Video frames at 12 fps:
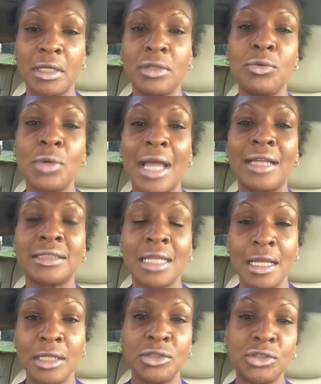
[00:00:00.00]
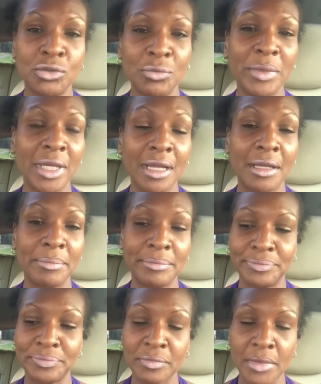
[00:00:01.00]
And you guys, shoot me
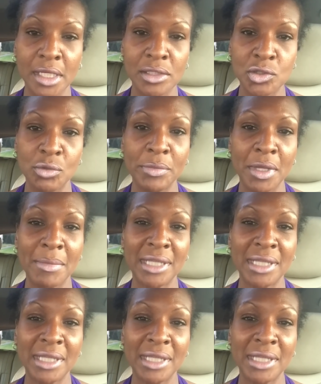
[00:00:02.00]
a